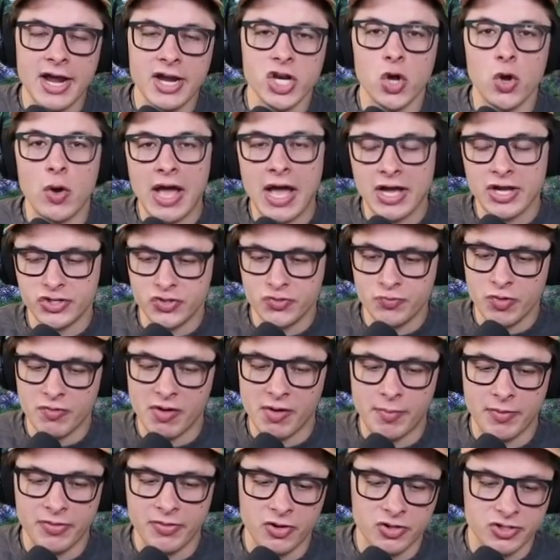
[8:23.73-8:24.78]
as you move
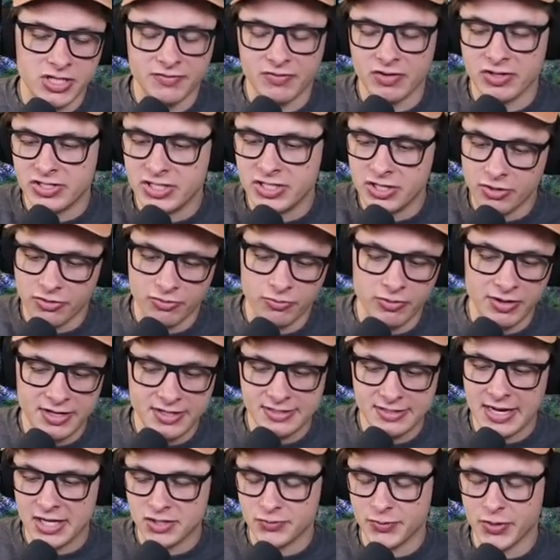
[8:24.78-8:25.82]
up and there's different tier 3s,
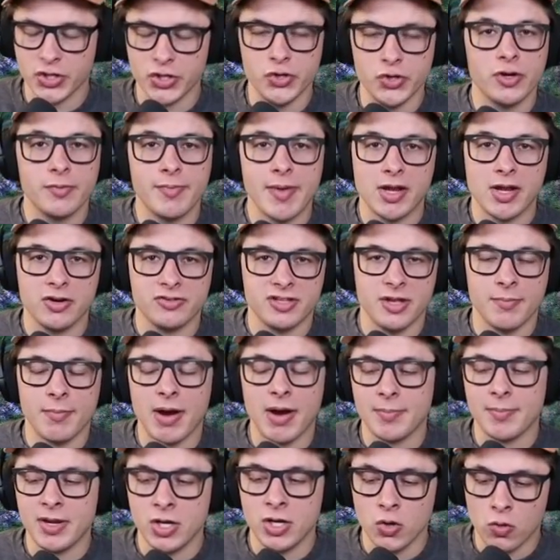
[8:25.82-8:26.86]
and as we get new commanders, there might
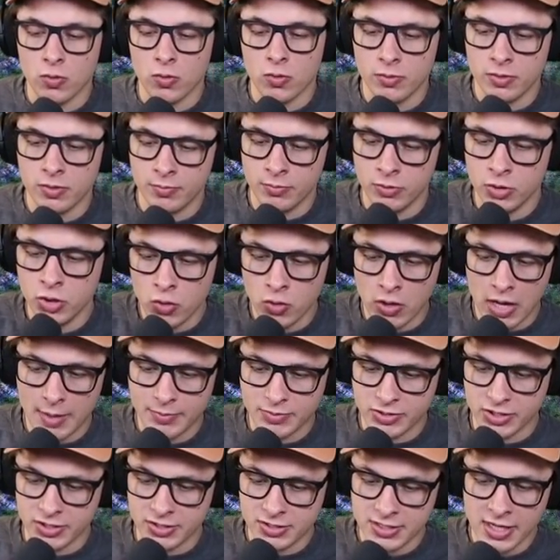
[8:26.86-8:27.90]
be new
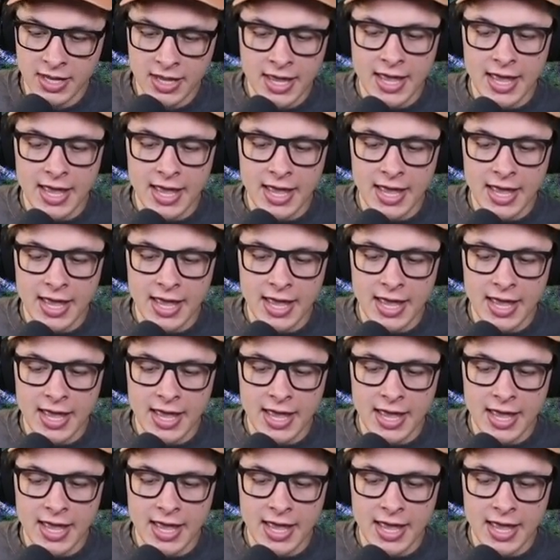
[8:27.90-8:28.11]
options.